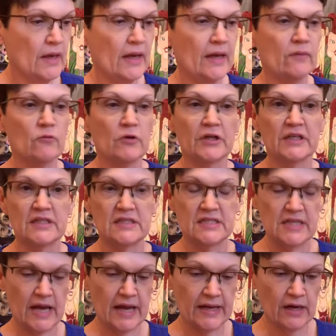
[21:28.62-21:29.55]
And we're going to
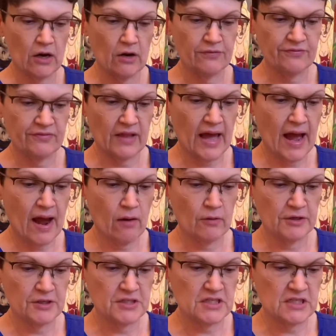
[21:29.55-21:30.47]
take our
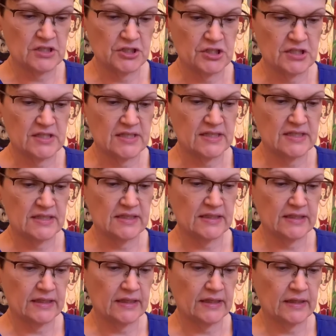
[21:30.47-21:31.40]
flowers and just
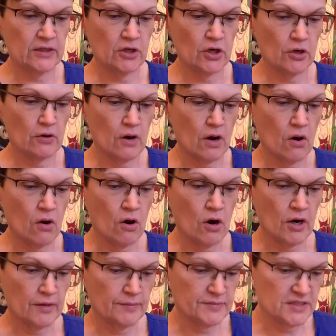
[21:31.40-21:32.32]
stick in her
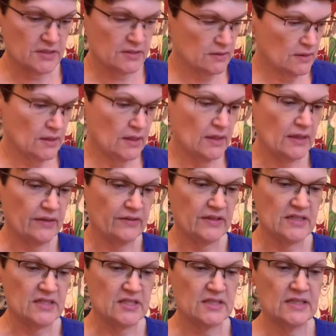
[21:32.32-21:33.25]
arms. And
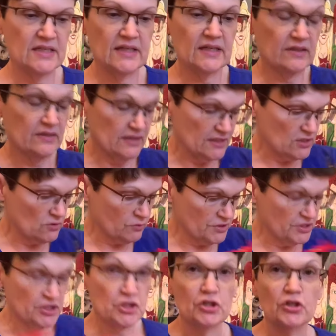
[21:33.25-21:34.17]
it's sticking, this
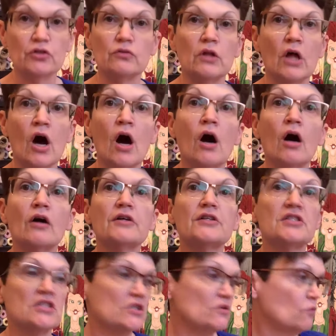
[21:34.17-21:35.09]
one's too long,
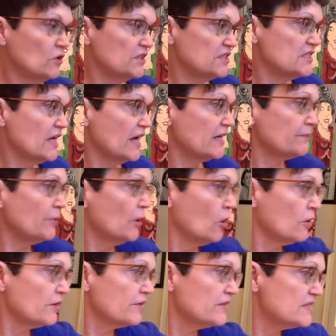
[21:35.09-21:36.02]
so you want to take
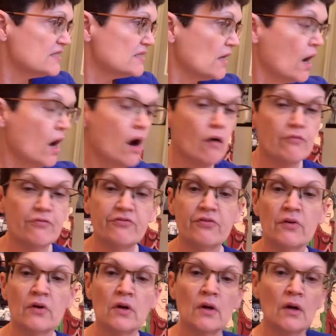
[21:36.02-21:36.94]
part of this
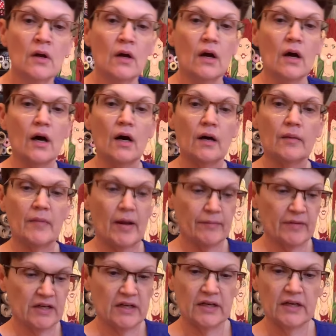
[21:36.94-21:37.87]
off. I'm
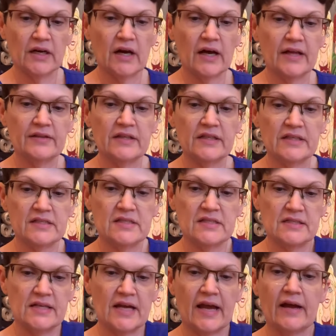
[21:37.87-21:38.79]
going to cut this
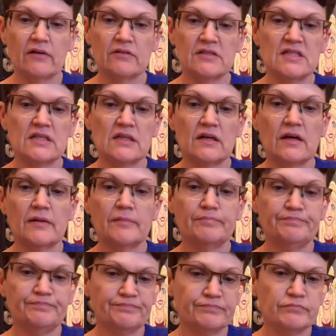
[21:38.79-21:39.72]
down some.